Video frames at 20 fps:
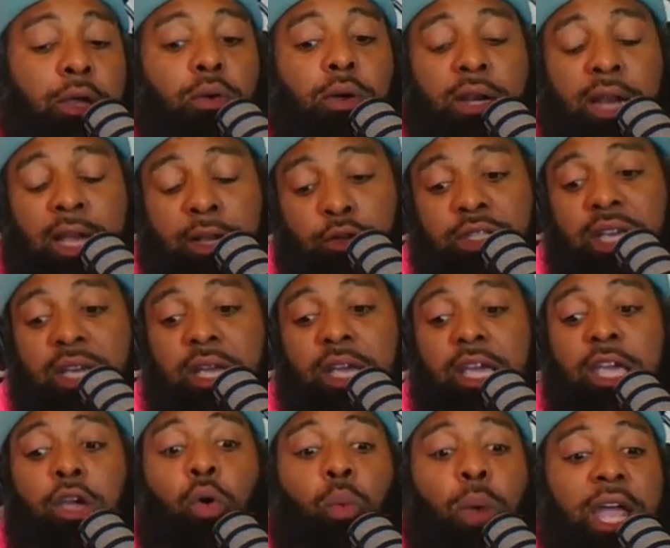like you said,
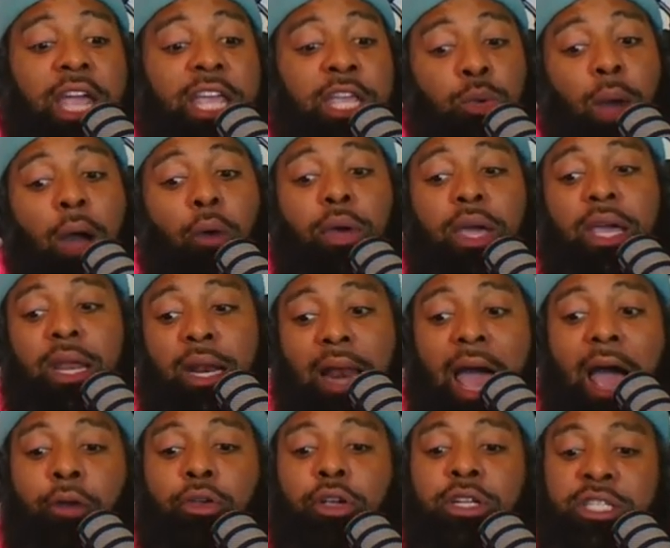he'll wear you out and
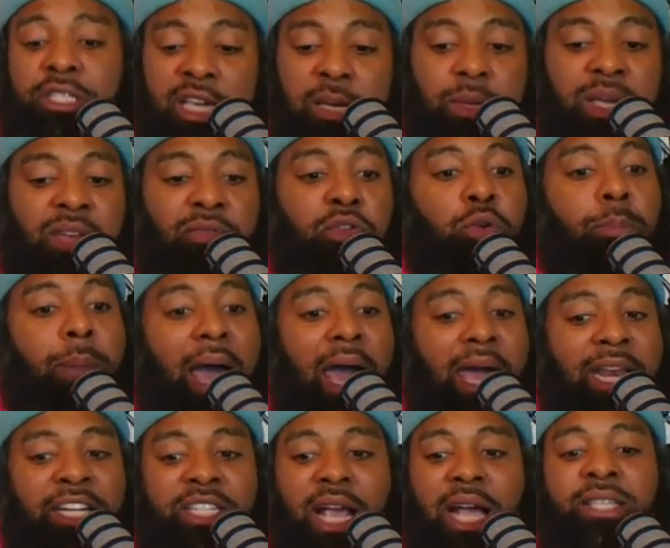allow you just keep giving you
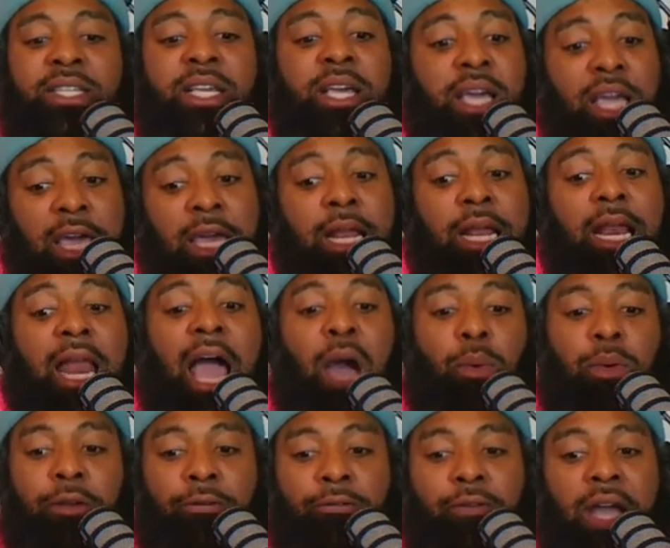body shots and
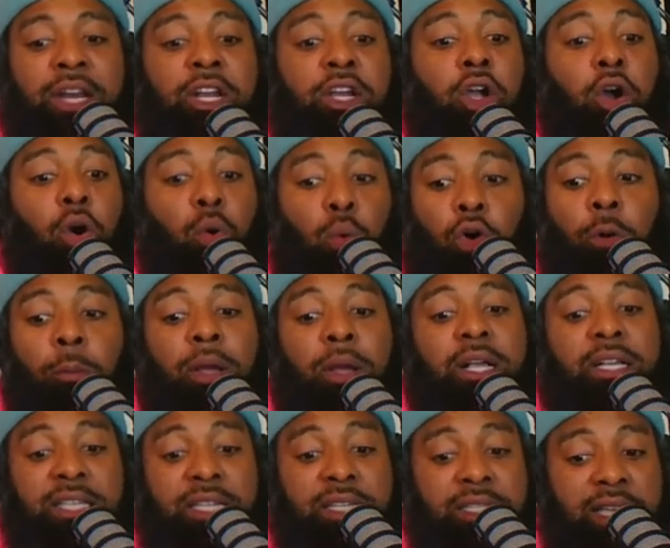allowing the fight to go on
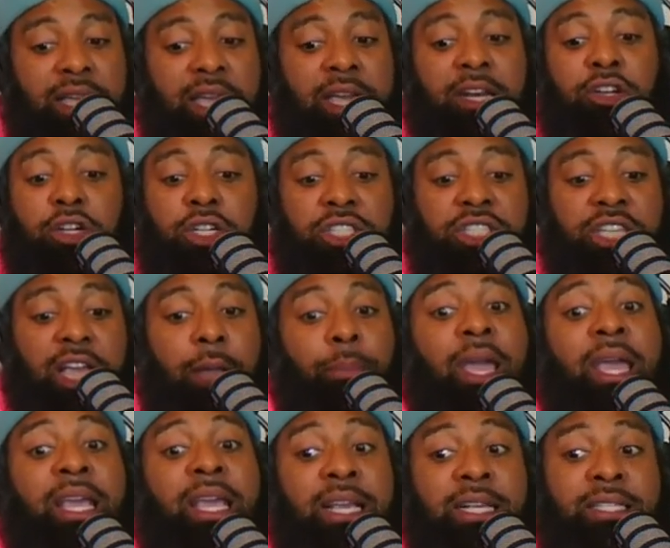because he's in good shape
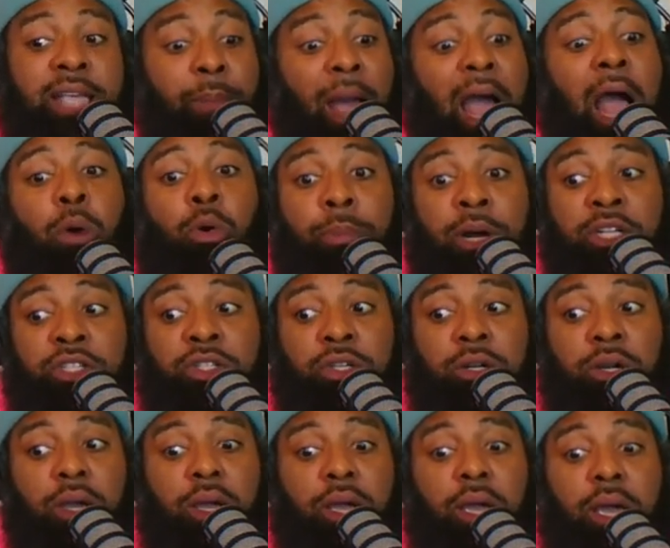and he's a power puncher.
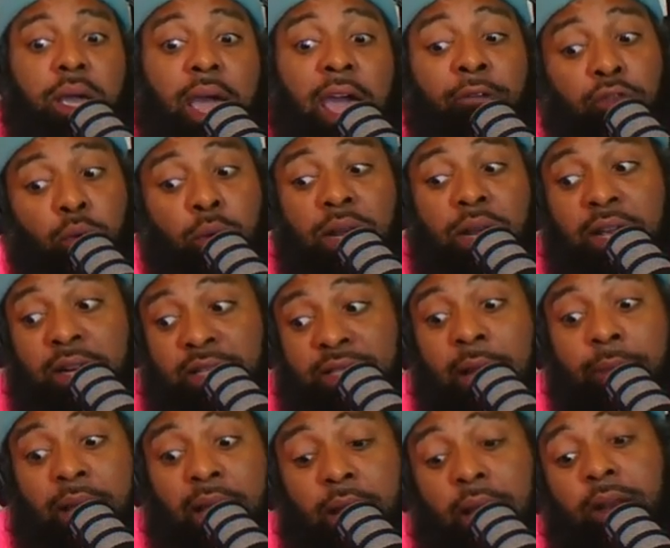And the same
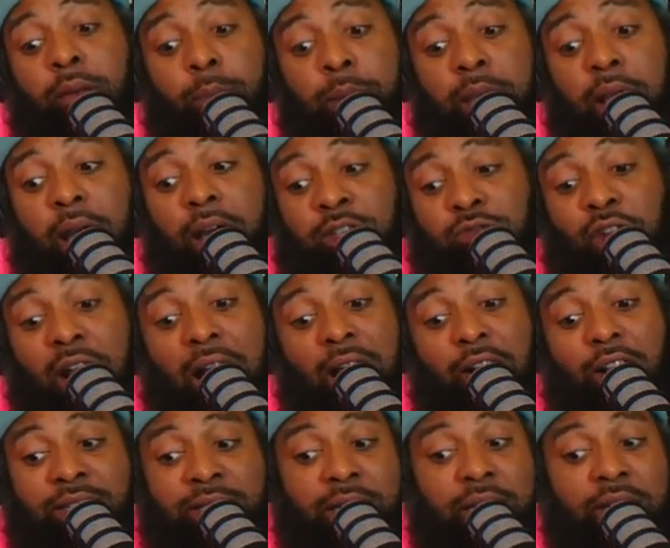thing, and to be honest, Ryan
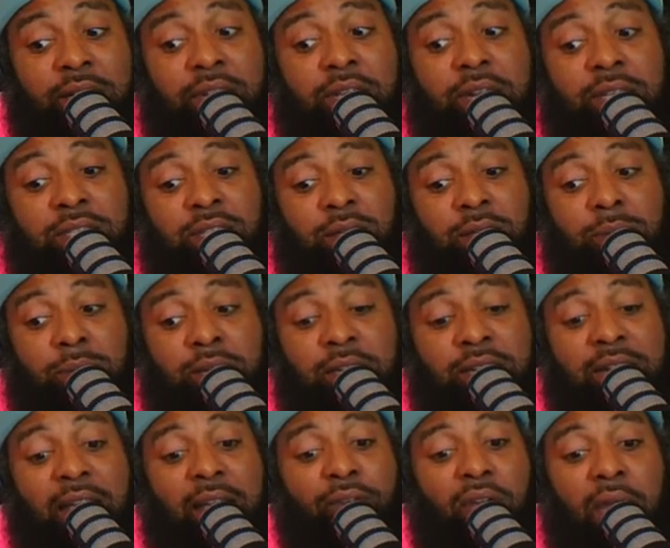Garcia did it to
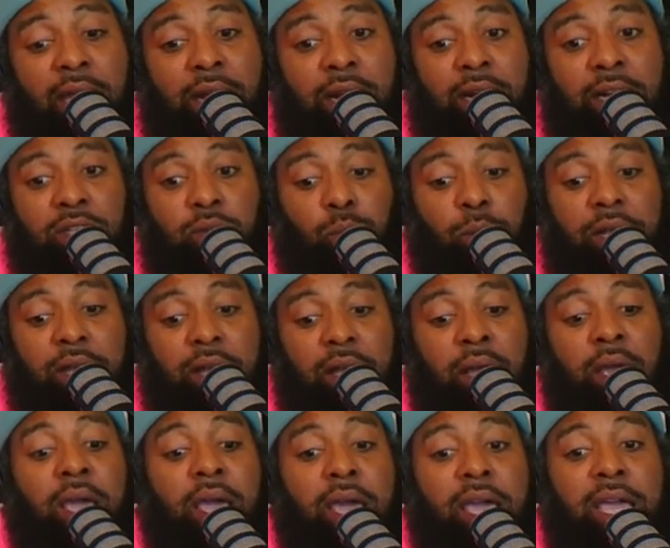Devin Haney this weekend.
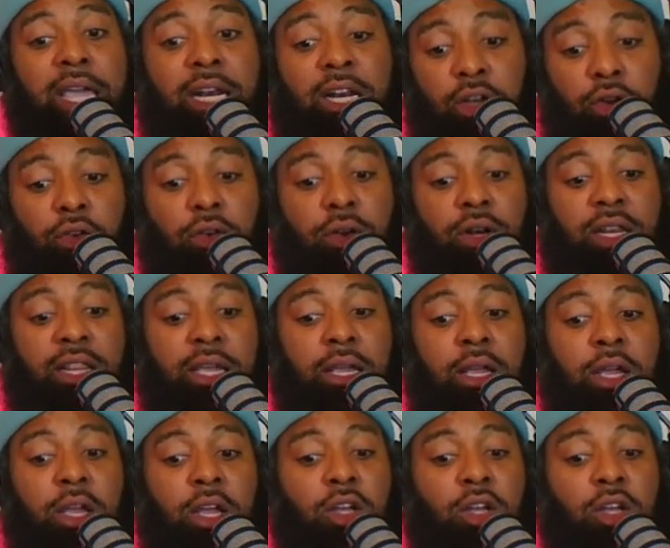He literally,